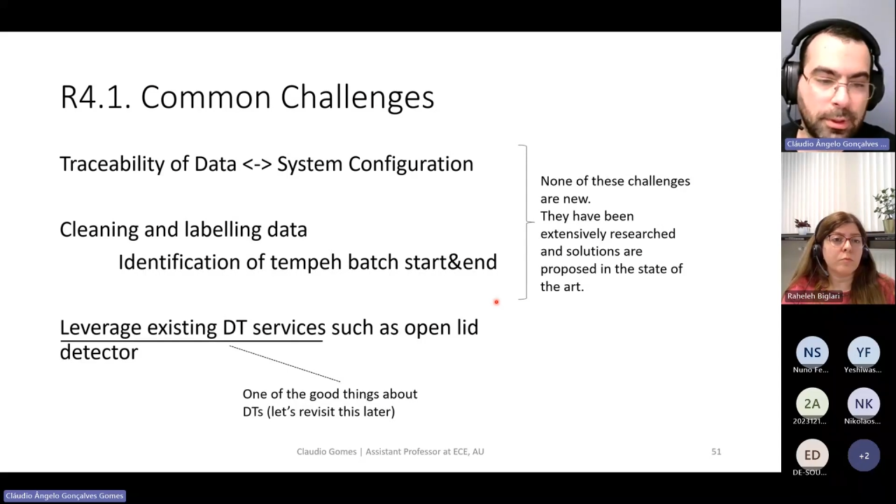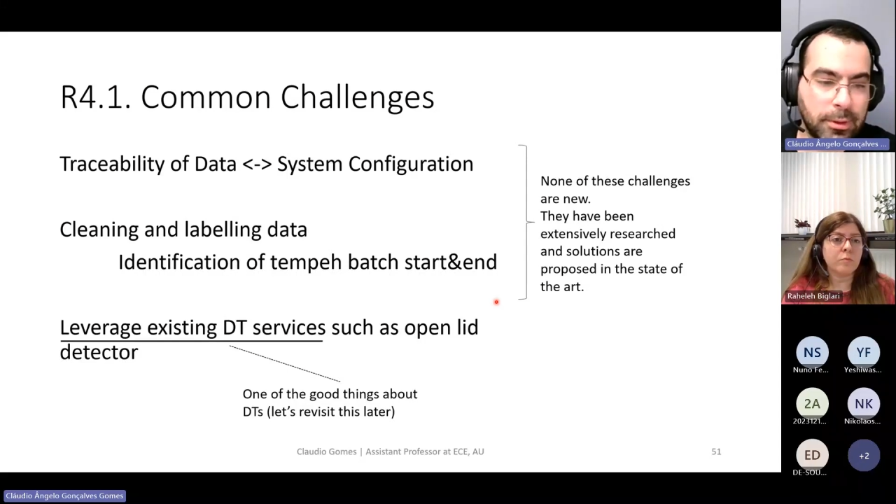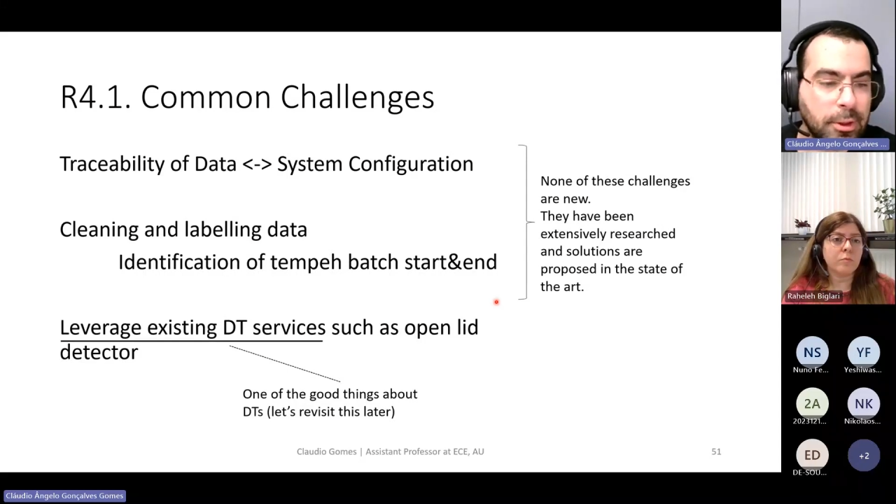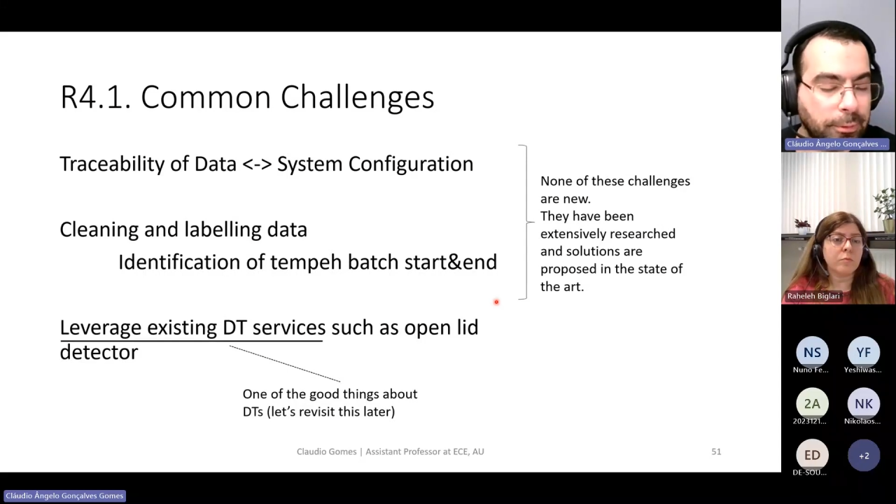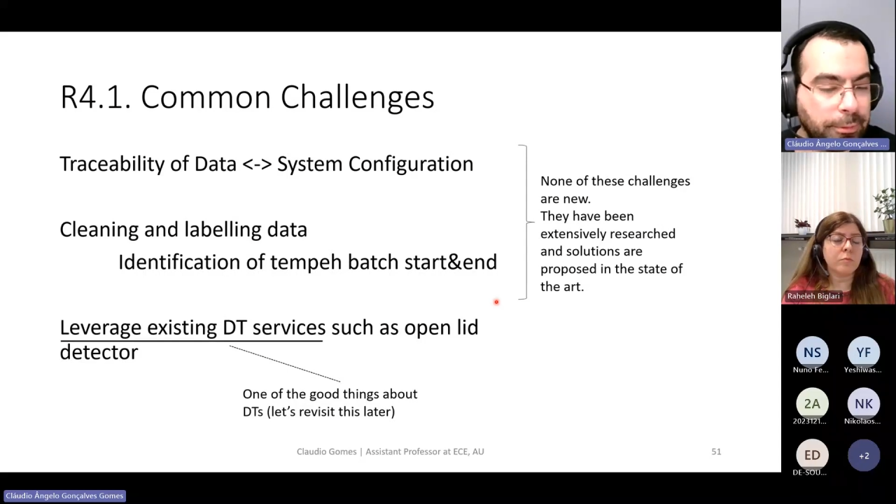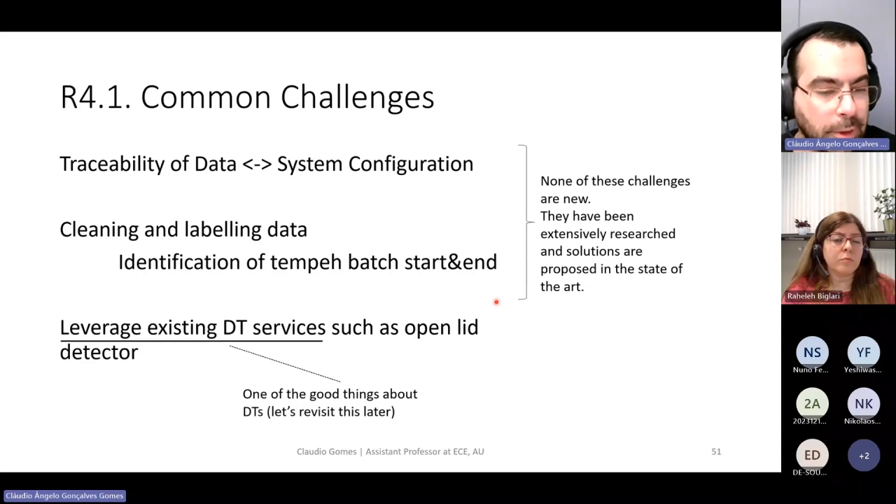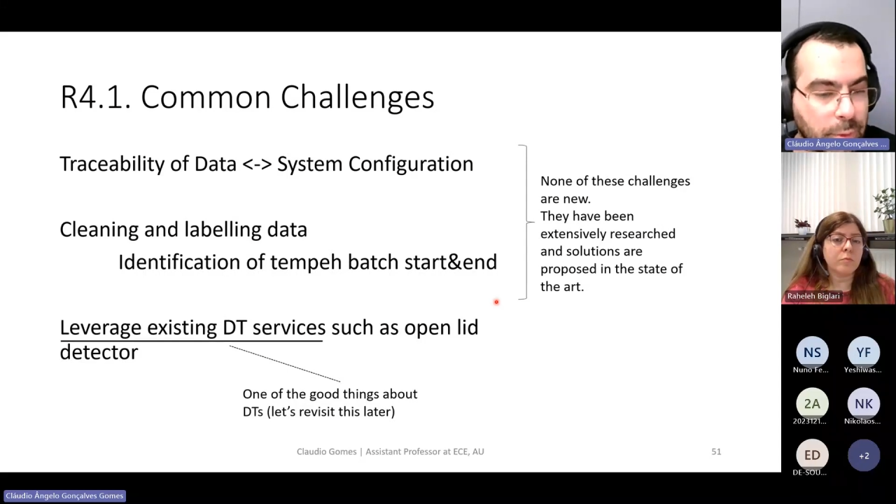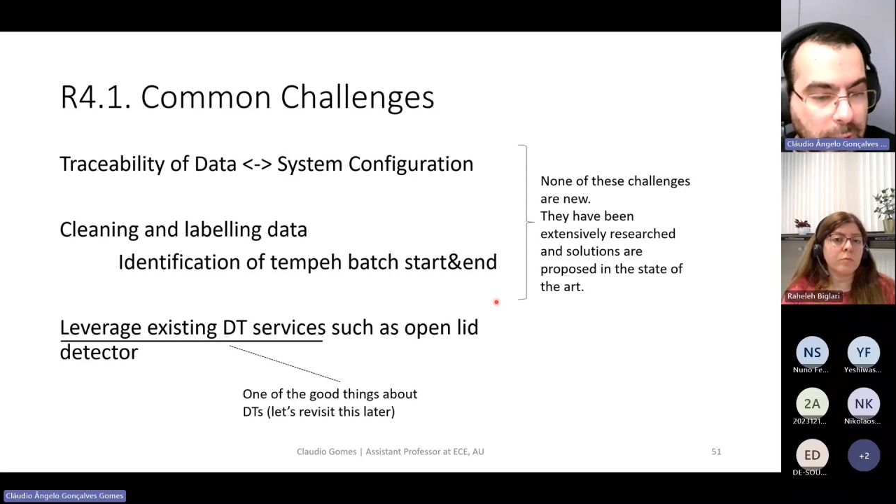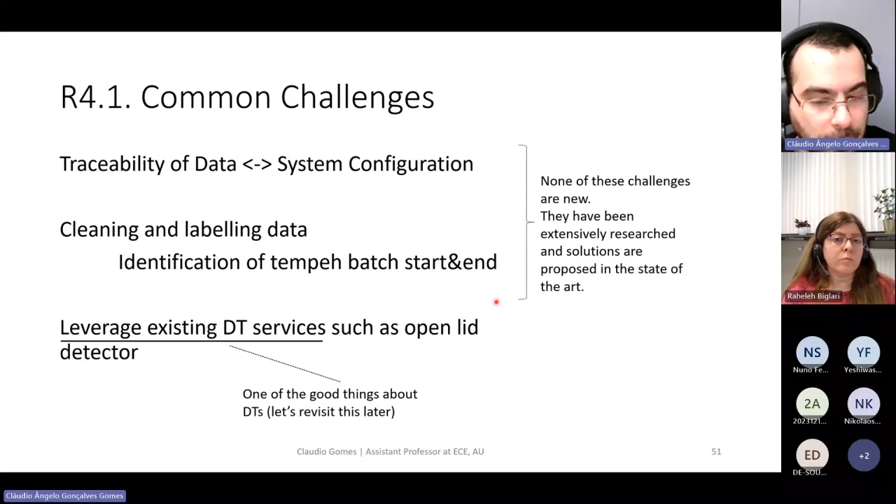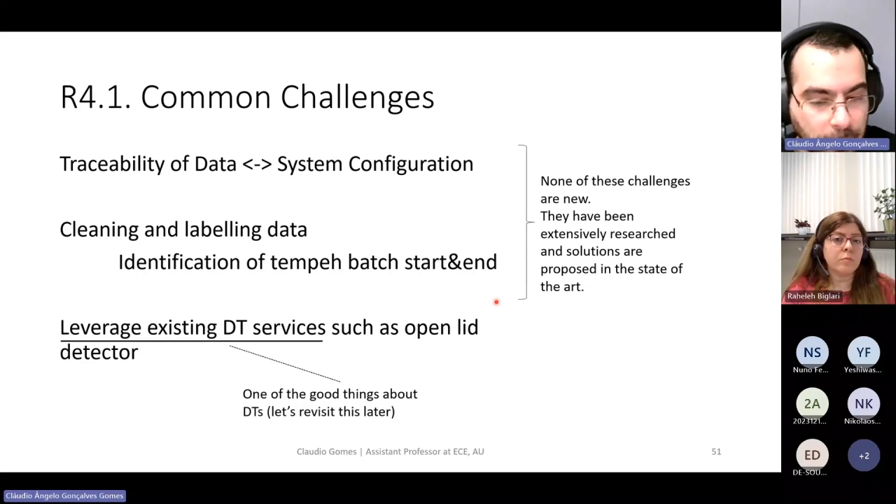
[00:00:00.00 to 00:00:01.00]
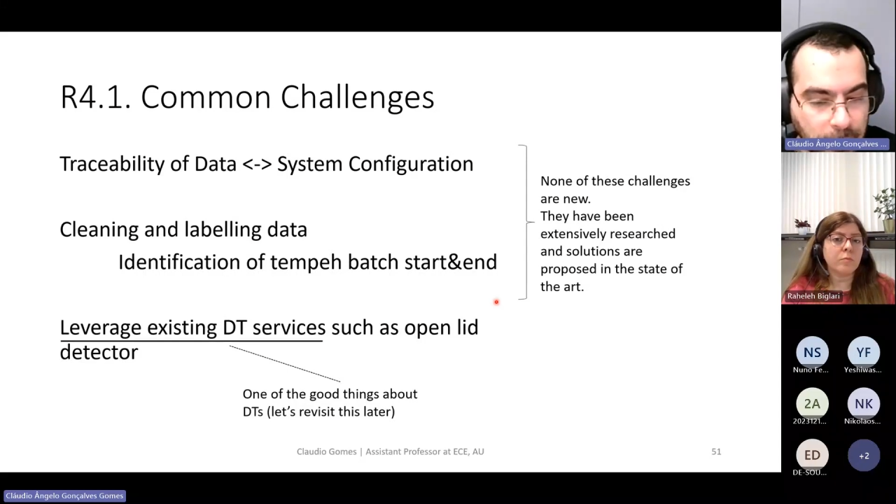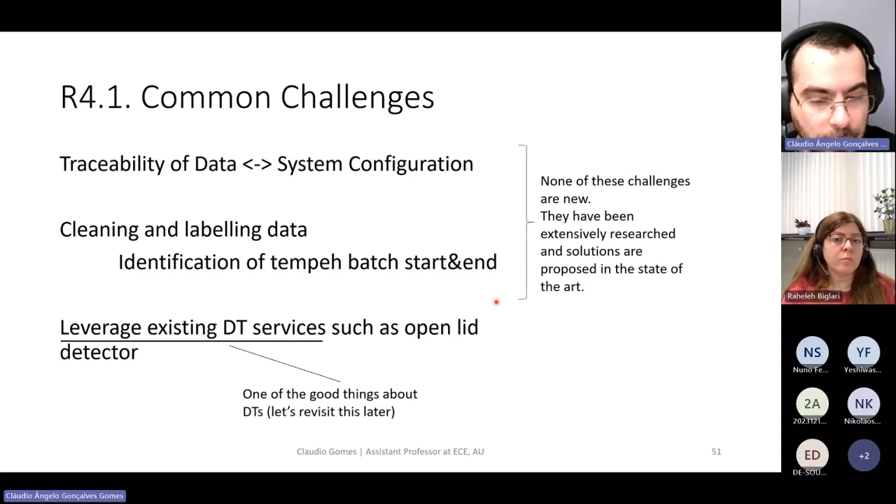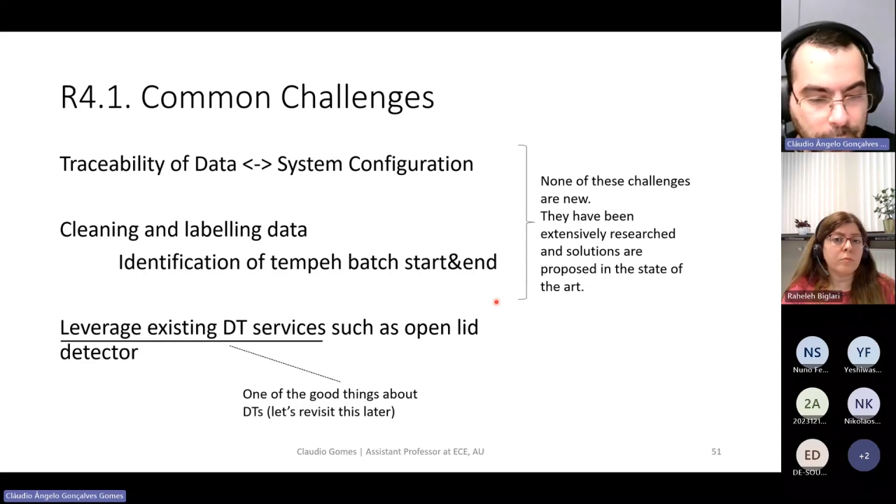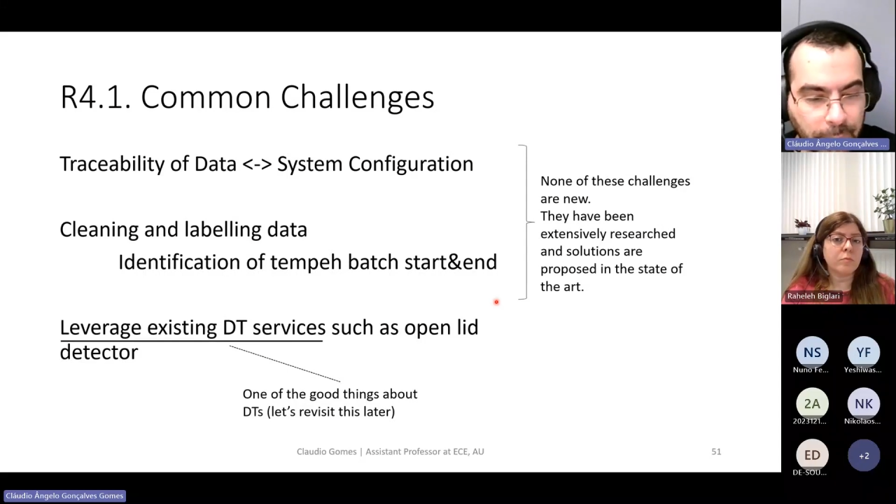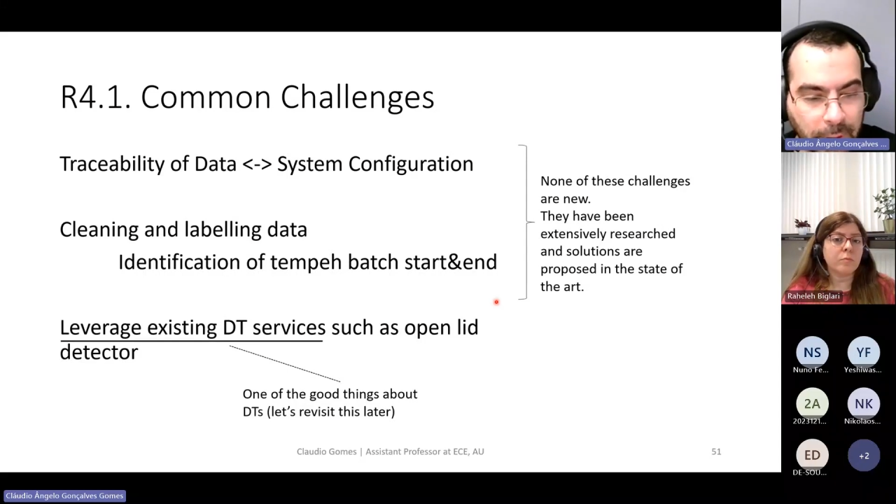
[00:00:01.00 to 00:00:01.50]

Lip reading: There's a lot of things we can reuse